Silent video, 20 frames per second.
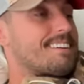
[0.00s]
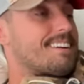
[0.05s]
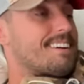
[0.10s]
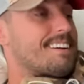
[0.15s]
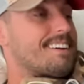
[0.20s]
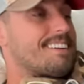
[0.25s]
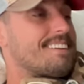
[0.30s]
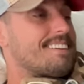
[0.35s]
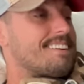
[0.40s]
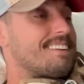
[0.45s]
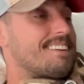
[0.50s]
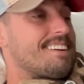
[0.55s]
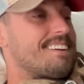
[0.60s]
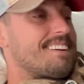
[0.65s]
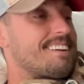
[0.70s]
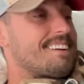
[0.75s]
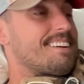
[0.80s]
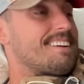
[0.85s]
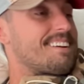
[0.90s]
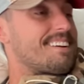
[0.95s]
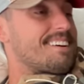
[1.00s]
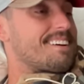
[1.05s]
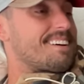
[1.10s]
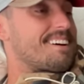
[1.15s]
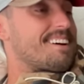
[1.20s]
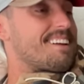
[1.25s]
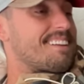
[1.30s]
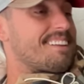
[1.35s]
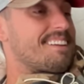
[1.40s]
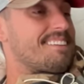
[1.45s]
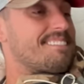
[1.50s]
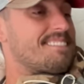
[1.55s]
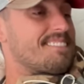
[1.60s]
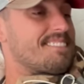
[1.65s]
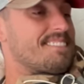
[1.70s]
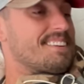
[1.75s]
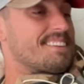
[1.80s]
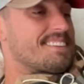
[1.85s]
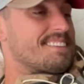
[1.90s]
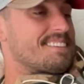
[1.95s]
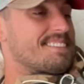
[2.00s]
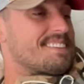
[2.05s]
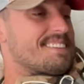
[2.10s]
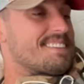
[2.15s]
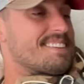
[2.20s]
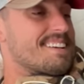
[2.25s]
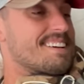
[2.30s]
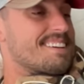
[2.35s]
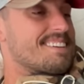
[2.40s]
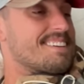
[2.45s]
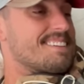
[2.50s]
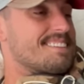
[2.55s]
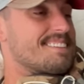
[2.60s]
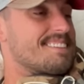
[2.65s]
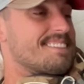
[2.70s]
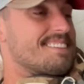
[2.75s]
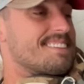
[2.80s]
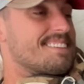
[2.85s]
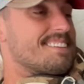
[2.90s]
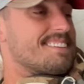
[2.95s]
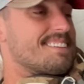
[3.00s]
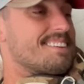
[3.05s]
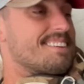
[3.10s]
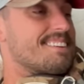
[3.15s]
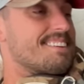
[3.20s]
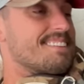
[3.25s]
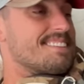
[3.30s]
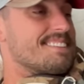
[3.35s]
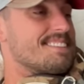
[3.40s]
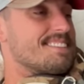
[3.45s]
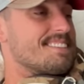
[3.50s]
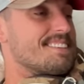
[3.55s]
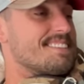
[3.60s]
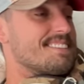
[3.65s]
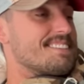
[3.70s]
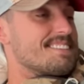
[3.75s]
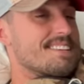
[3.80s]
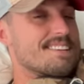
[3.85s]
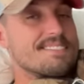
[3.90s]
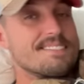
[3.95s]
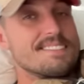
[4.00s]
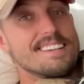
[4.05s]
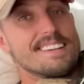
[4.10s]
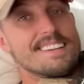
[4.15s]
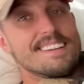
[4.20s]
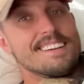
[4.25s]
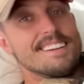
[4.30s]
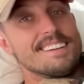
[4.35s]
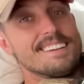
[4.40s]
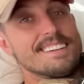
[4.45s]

And I love to be able to say that because she's a good girl and she deserves it.